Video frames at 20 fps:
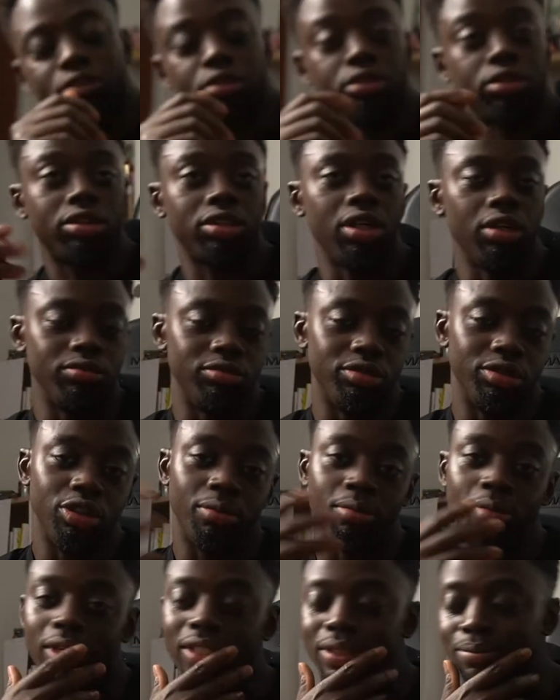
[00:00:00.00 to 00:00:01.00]
So
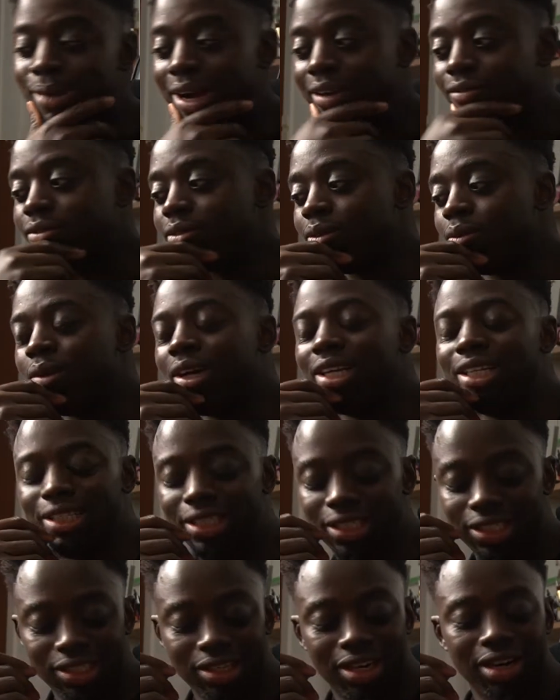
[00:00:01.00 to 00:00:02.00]
your boy's back from the wedding.
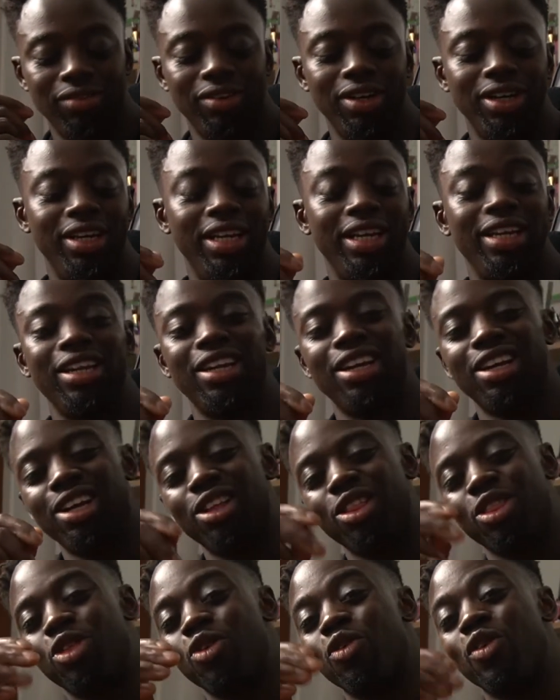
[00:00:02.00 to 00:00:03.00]
It's currently
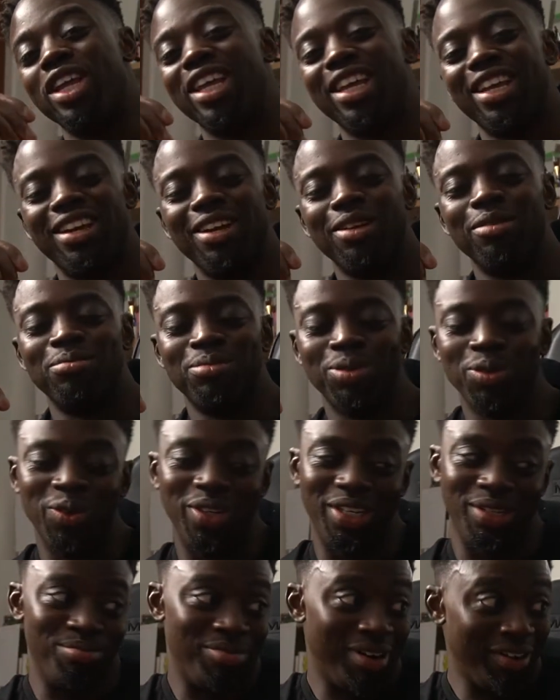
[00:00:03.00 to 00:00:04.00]
3 in the
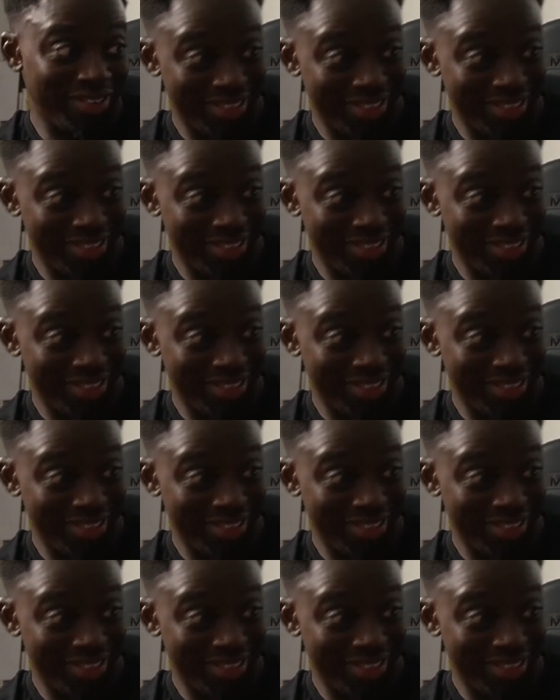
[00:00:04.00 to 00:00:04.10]
morning.